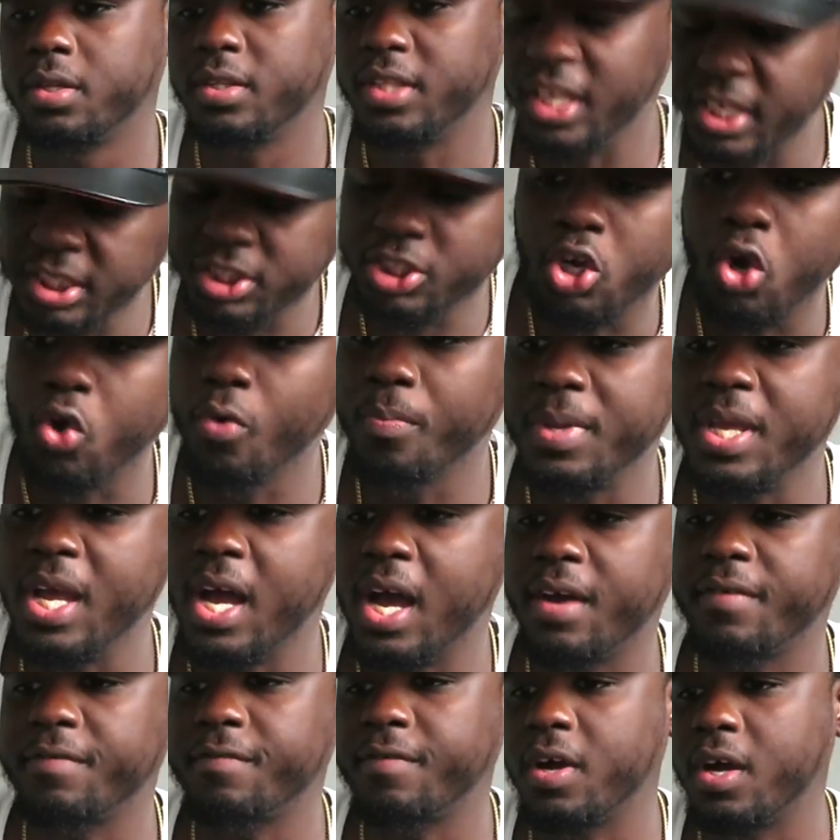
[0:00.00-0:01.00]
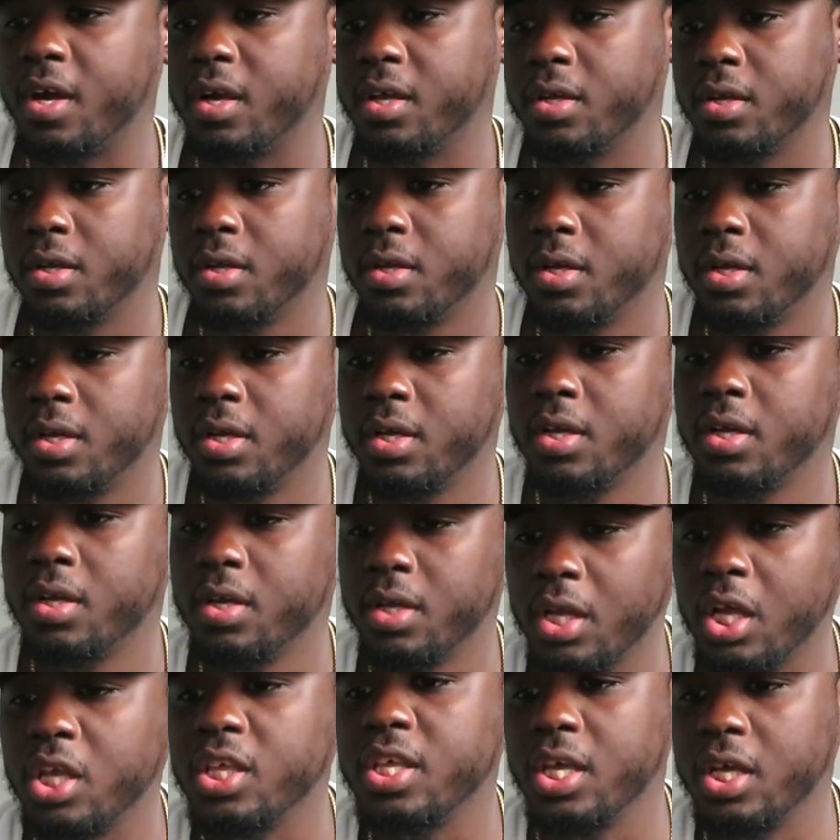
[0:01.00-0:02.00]
This gonna be hot fire.
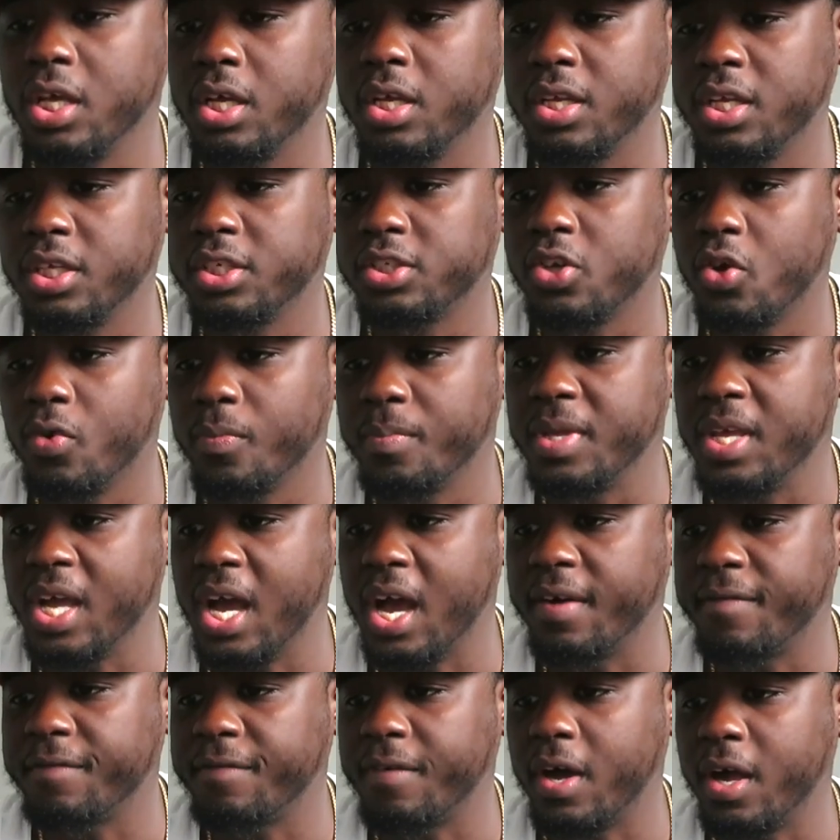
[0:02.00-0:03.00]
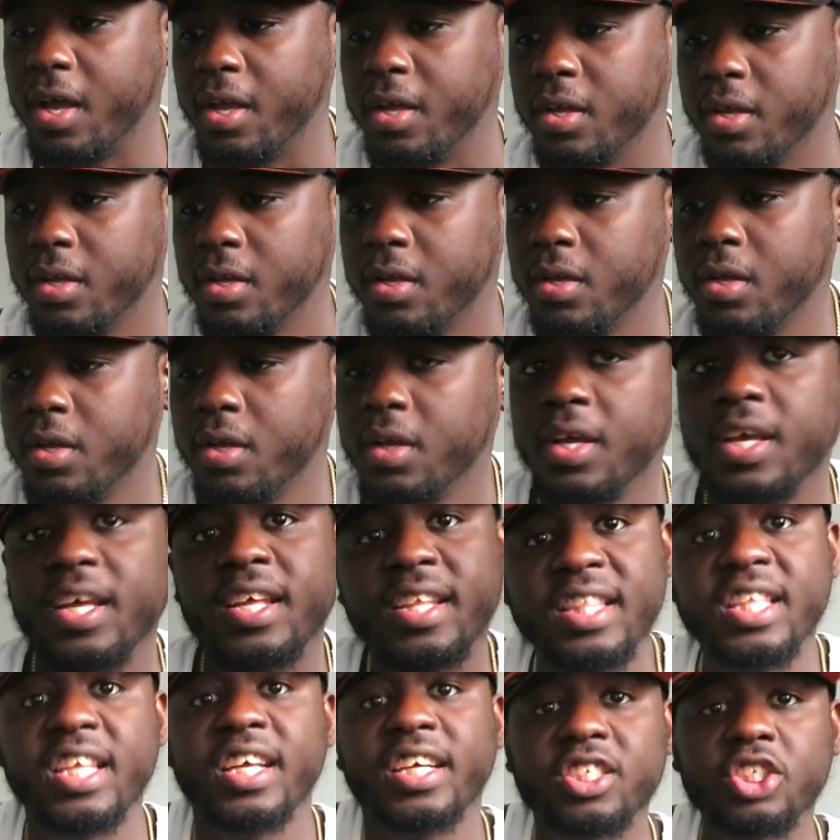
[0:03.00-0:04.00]
Yeah, this gonna be hot fire.
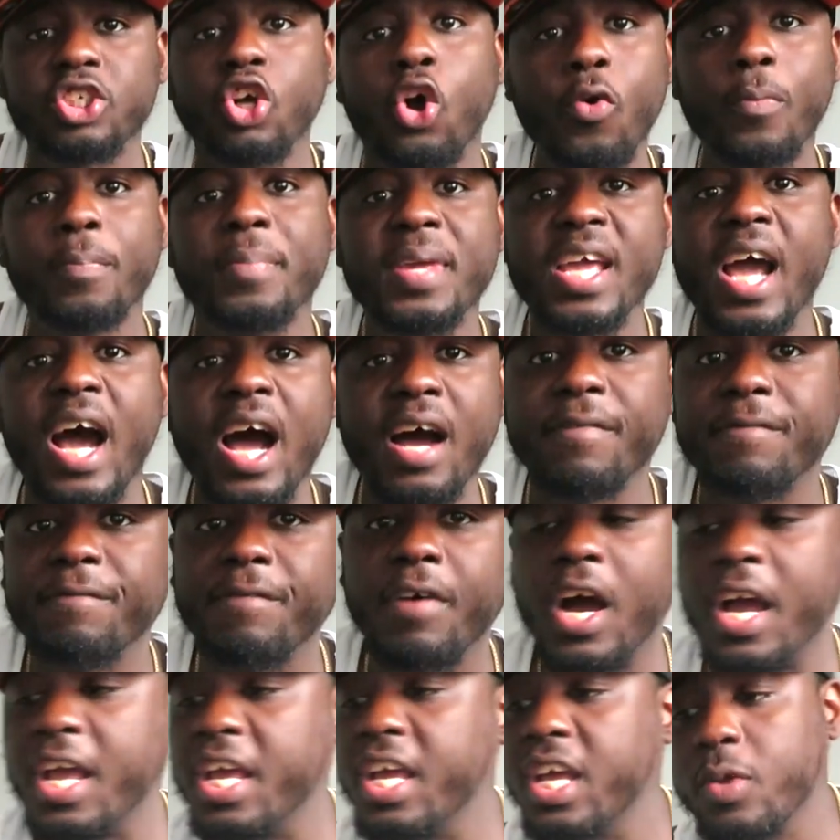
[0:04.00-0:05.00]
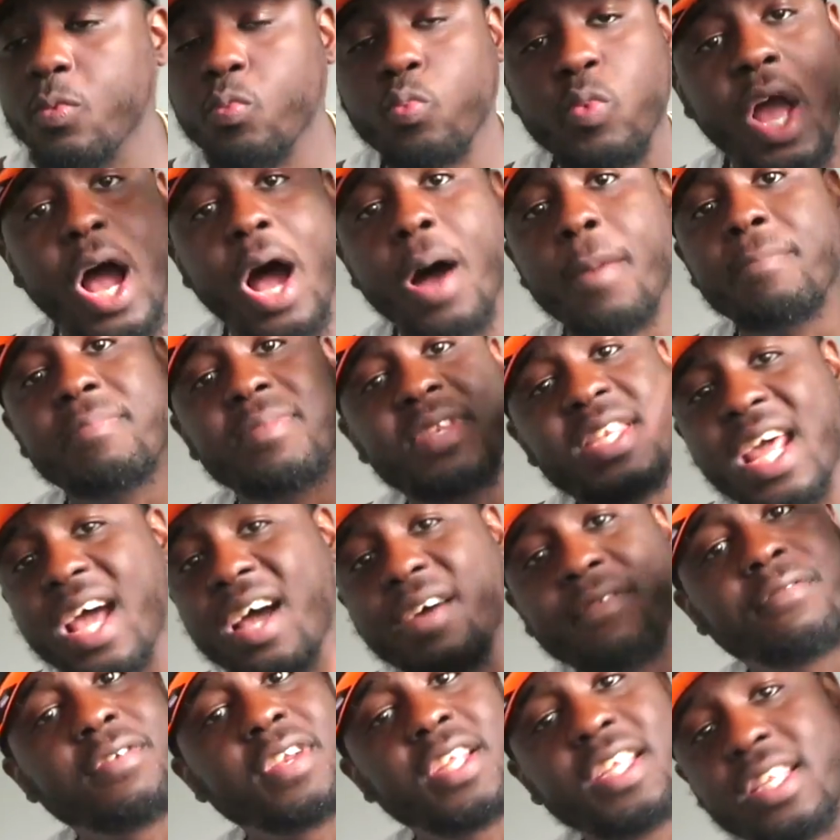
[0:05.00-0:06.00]
This gonna be hot fire. I'm
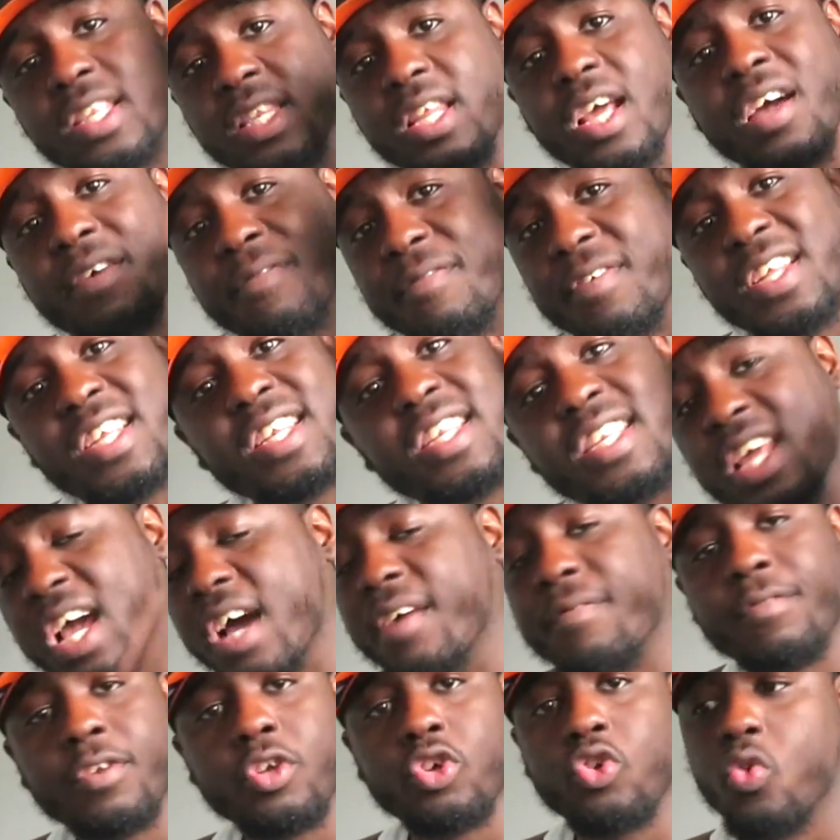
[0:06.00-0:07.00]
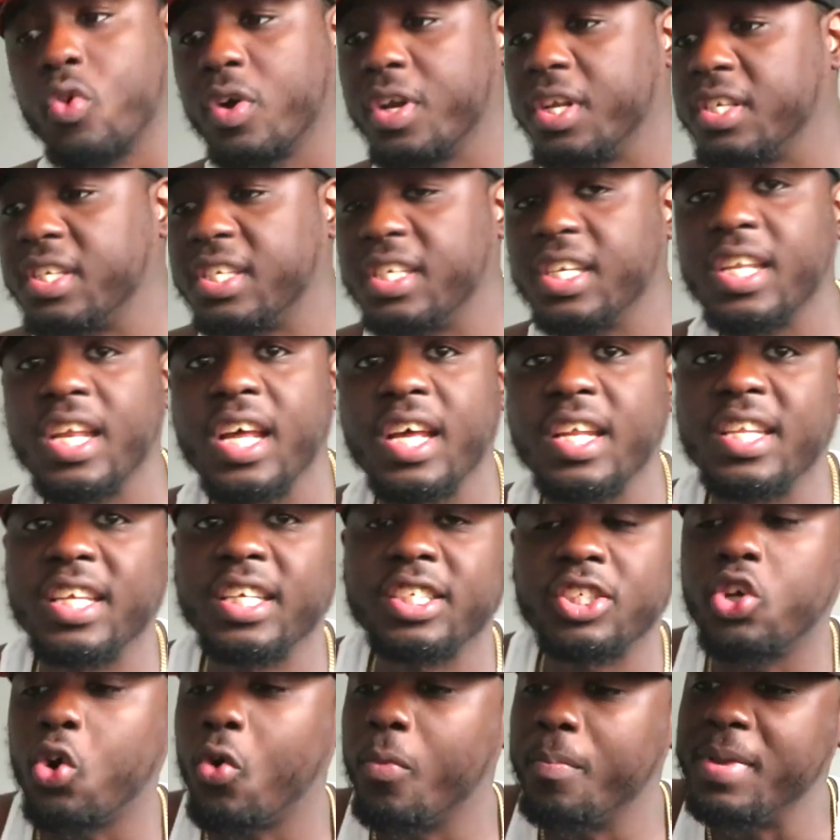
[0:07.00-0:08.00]
definitely going to see that.
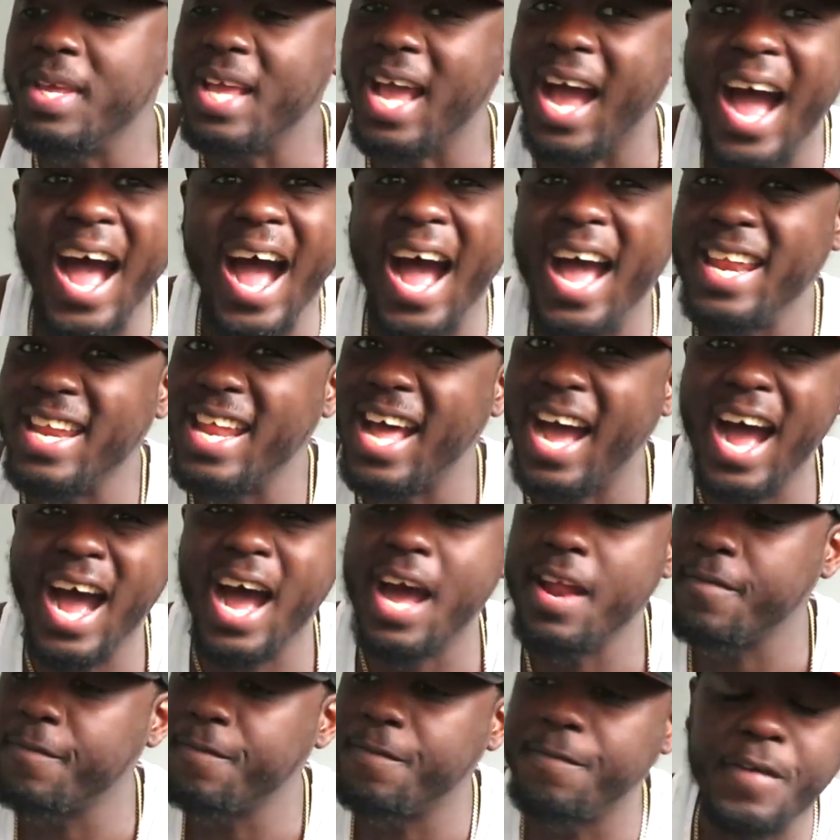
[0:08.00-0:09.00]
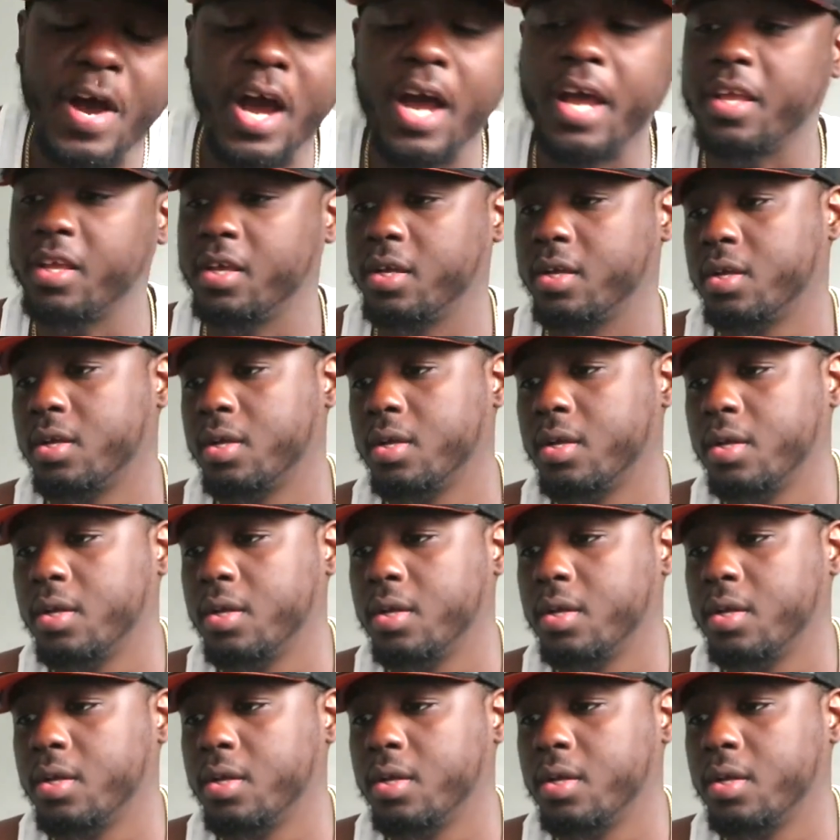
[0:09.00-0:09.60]
This gonna be hot fire.